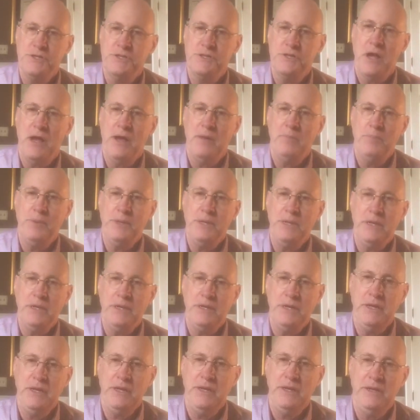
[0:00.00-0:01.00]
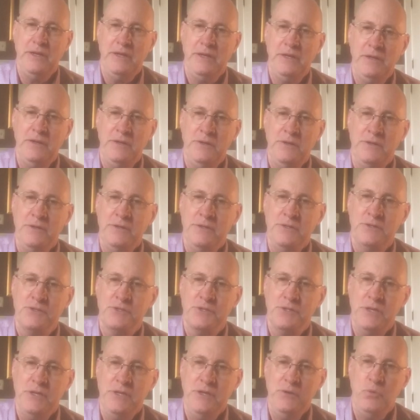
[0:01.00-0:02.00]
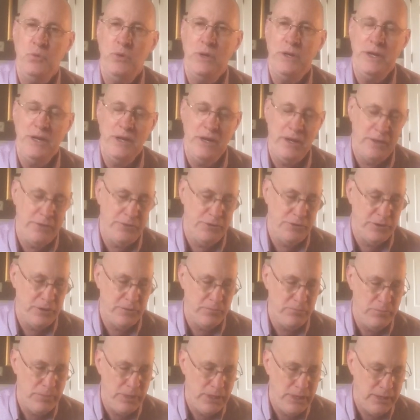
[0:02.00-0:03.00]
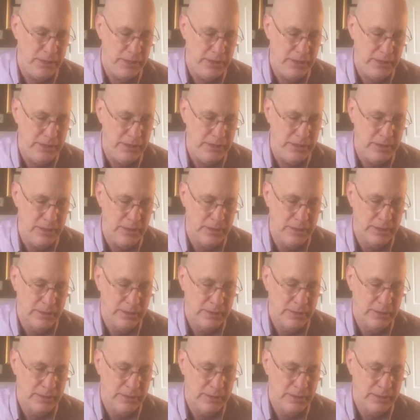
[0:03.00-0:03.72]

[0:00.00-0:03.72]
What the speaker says: shopping again, see one another at meeting.